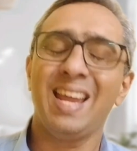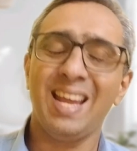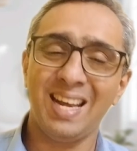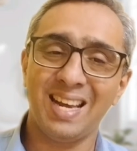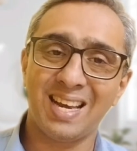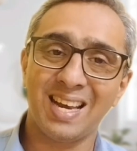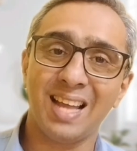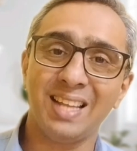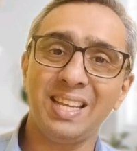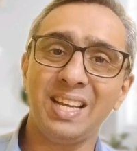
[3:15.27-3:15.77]

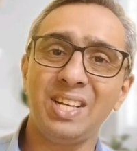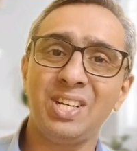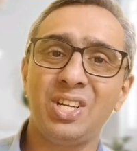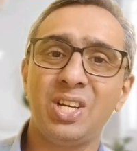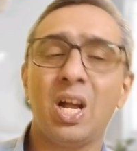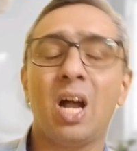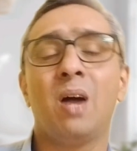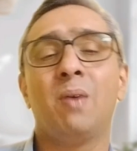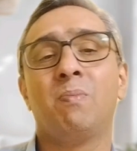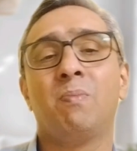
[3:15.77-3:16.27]
In
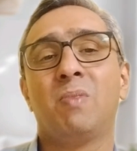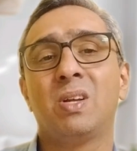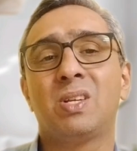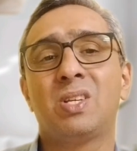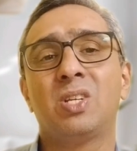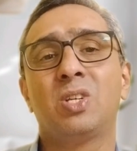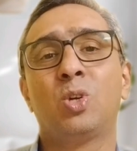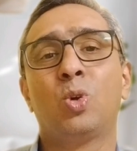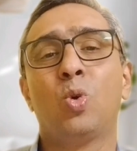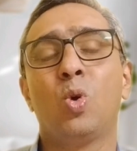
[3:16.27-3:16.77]
Radhesham
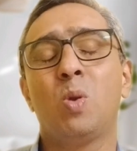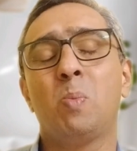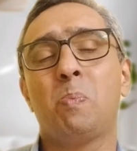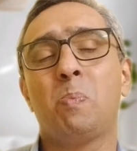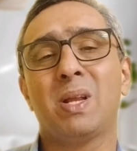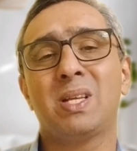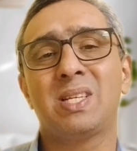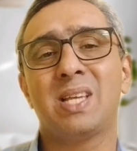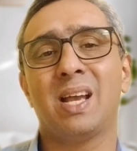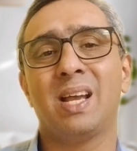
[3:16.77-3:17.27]
versus
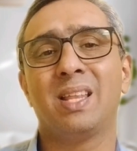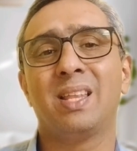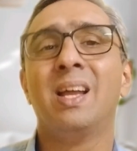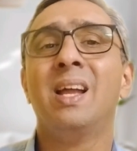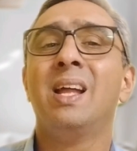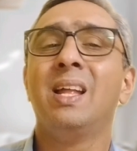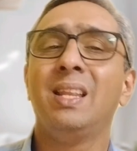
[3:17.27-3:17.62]
Gurprasad,